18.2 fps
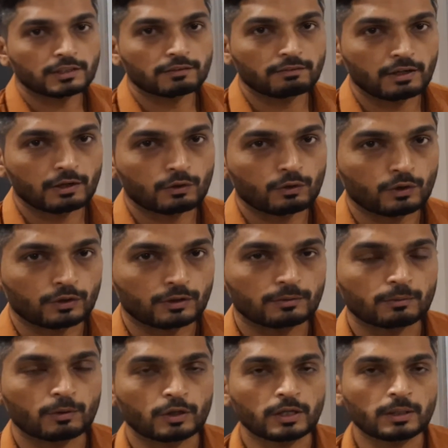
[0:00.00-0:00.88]
thing we have got.
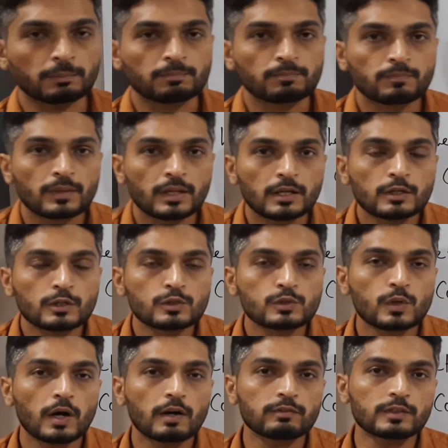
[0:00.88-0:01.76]
Okay.
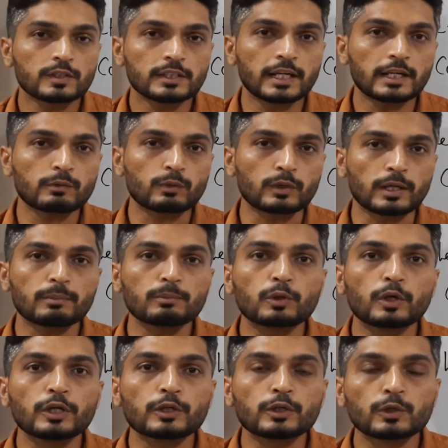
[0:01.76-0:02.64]
So after that, what I'm
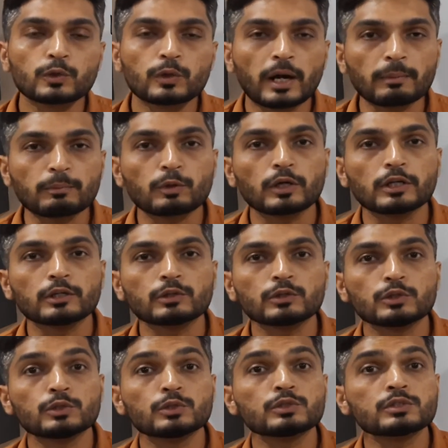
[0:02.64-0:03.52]
going to do, I'm going to
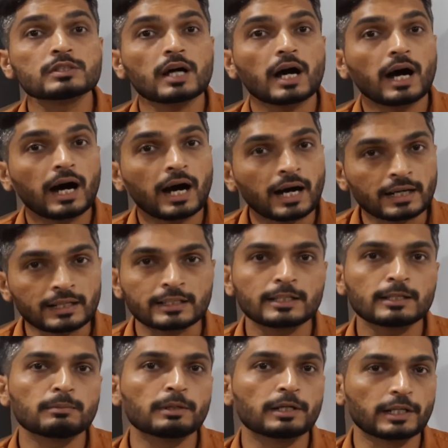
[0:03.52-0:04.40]
use
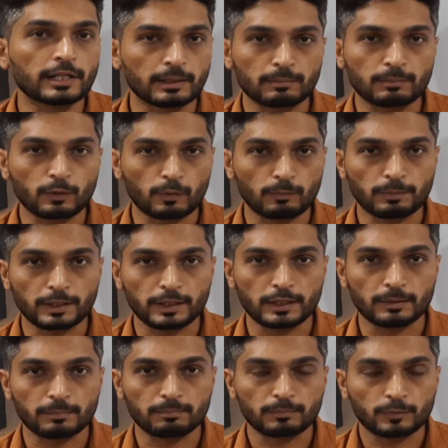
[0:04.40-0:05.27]
Archimedean
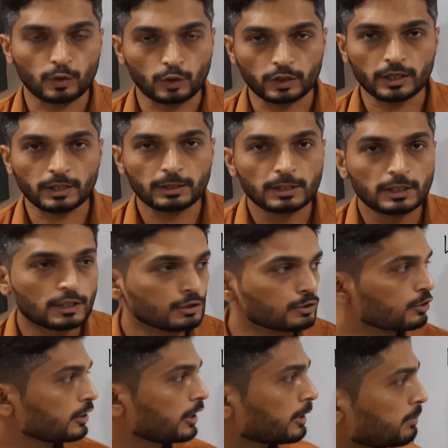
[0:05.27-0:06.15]
property. Okay,
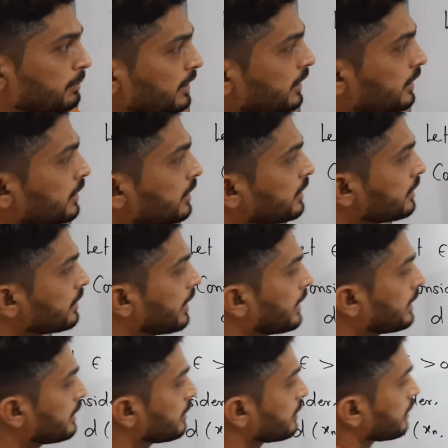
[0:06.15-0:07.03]
so let me
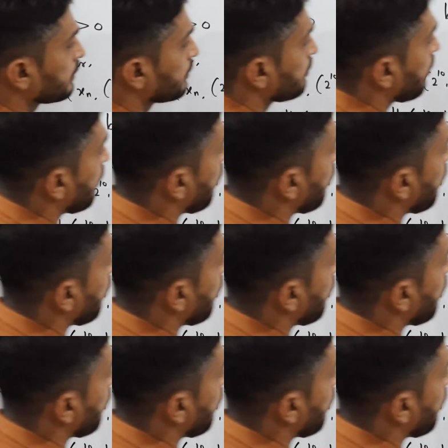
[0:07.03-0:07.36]
write here,